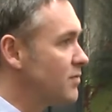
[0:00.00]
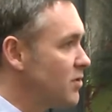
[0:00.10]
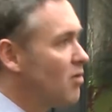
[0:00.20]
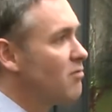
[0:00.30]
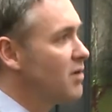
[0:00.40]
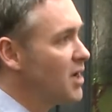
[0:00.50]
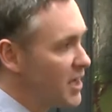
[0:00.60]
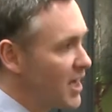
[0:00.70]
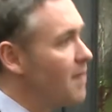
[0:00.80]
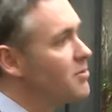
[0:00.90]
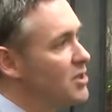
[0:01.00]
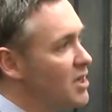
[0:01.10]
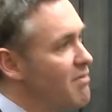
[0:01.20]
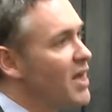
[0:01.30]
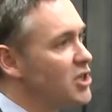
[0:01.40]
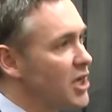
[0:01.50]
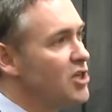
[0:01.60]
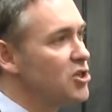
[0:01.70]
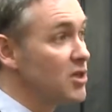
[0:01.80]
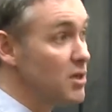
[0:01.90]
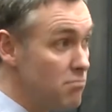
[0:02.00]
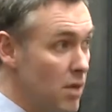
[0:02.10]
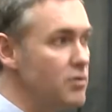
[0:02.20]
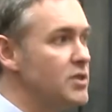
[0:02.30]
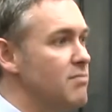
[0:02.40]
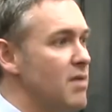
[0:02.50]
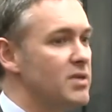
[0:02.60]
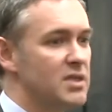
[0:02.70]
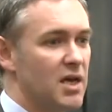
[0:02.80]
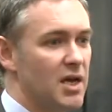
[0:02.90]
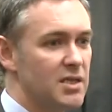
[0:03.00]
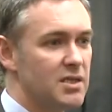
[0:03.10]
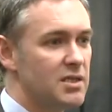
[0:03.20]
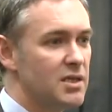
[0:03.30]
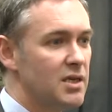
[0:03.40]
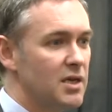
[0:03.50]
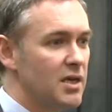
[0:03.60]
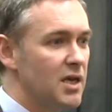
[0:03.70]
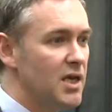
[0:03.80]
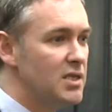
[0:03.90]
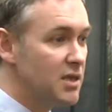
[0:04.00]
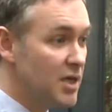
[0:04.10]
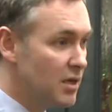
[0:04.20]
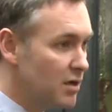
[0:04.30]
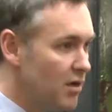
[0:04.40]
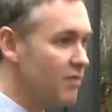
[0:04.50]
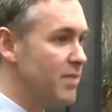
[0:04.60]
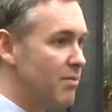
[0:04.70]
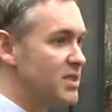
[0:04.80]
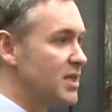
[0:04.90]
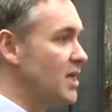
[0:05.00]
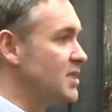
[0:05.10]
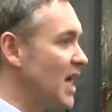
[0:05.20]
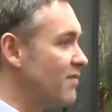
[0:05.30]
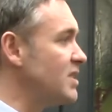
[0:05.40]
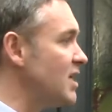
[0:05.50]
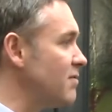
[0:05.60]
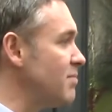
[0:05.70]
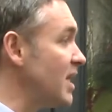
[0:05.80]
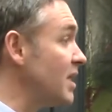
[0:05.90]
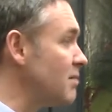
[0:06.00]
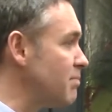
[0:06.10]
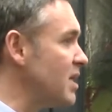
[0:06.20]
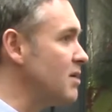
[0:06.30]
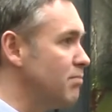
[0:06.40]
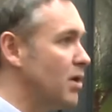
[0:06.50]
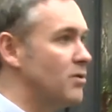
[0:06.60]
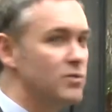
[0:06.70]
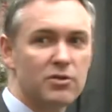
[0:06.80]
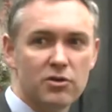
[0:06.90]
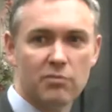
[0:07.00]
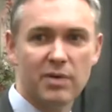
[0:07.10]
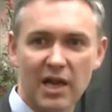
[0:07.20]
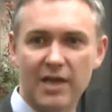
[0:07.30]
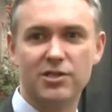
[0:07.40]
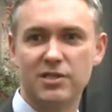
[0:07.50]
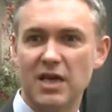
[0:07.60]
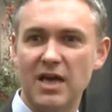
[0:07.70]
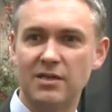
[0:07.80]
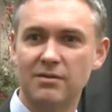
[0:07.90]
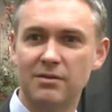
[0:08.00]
have not really captured the imagination in most member states is that in a lot of member states, there haven't even been any opinion polls on European elections yet.